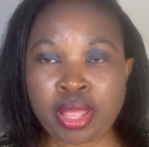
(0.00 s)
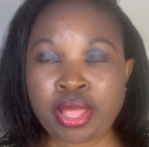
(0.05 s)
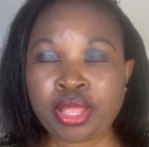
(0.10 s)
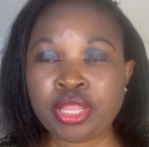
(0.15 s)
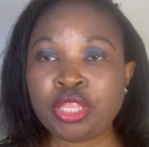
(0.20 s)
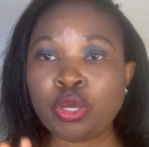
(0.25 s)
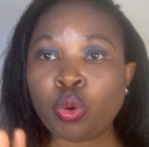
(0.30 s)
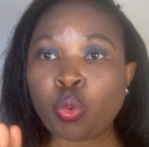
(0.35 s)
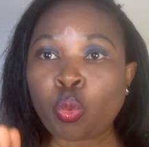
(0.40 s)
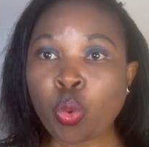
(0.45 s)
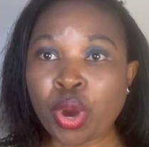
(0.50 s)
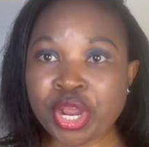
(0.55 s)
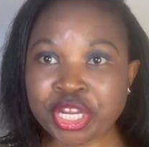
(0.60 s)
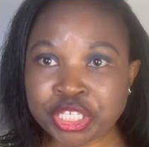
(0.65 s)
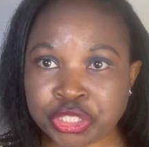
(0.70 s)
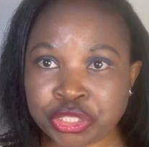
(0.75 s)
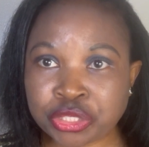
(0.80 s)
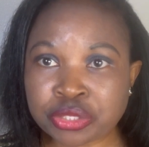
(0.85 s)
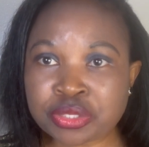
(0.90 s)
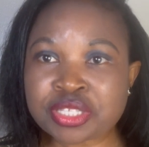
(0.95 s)
The
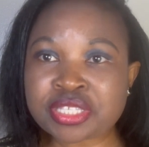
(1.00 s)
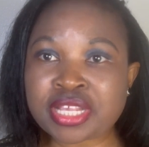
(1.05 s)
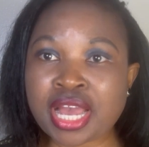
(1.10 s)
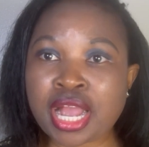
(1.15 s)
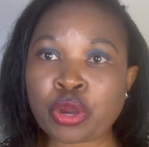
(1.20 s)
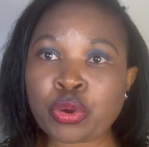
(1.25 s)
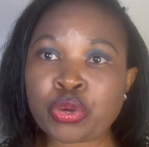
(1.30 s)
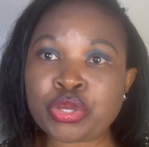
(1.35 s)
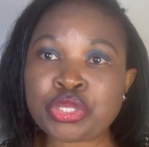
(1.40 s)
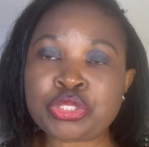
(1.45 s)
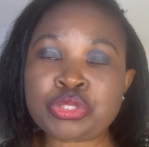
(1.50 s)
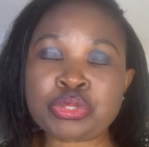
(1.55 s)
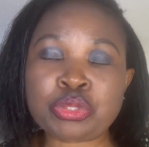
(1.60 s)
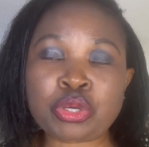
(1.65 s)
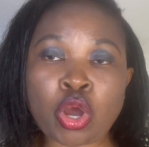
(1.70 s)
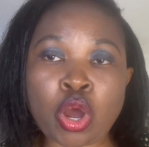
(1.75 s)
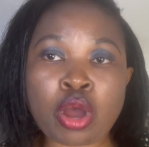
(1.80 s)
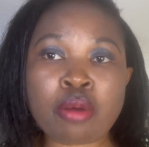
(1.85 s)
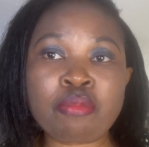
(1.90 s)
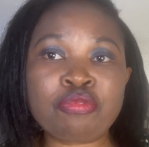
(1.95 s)
questions are going to
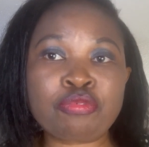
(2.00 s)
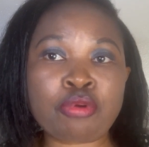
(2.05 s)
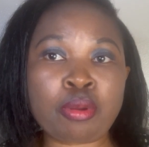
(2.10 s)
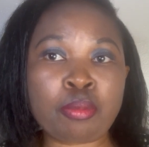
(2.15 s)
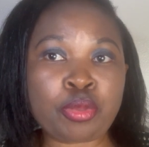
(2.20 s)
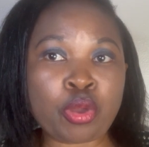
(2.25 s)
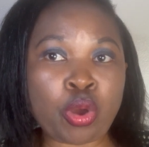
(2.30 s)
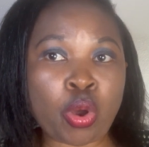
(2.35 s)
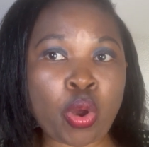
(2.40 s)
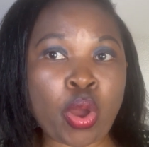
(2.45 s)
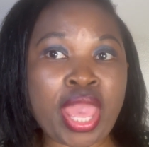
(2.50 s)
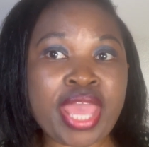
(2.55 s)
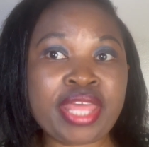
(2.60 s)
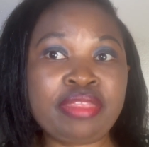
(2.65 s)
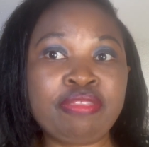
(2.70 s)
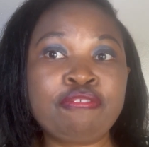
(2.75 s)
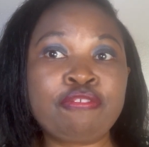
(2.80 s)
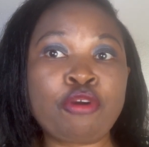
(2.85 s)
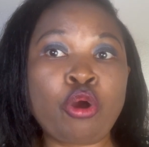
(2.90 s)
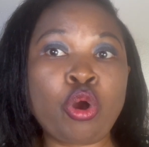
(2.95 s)
come from your
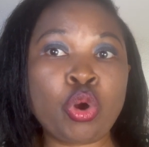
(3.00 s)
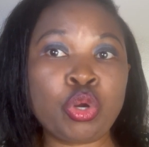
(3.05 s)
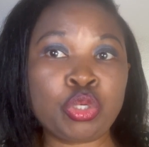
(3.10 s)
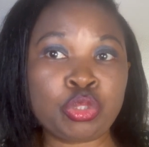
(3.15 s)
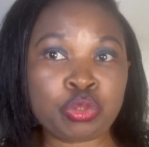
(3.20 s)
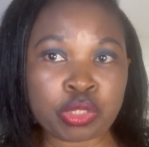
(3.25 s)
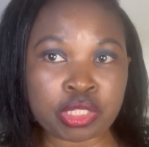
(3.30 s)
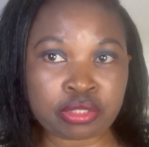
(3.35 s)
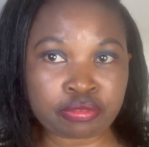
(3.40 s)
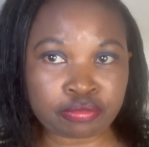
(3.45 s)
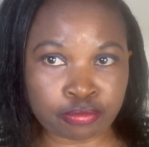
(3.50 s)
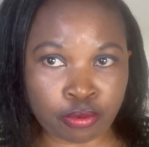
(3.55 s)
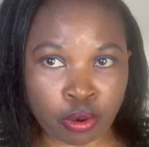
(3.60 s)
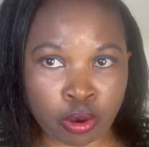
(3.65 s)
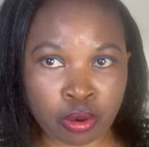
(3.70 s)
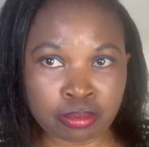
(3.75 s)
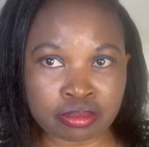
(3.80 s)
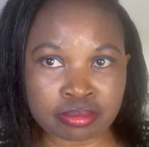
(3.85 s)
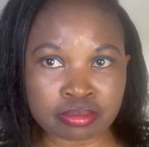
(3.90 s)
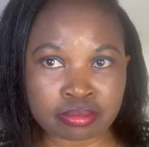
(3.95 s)
N400
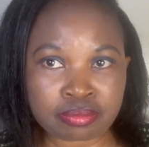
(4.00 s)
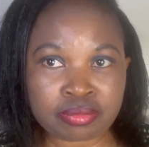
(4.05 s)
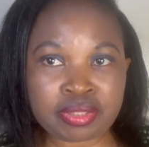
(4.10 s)
form.